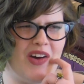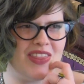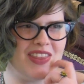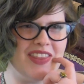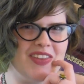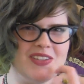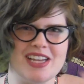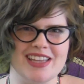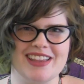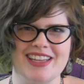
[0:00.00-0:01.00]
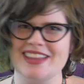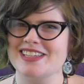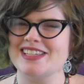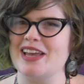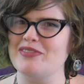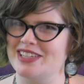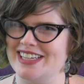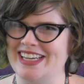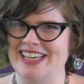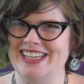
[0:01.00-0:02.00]
I think they're set in like the
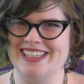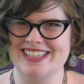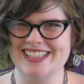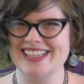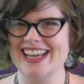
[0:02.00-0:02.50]
70s.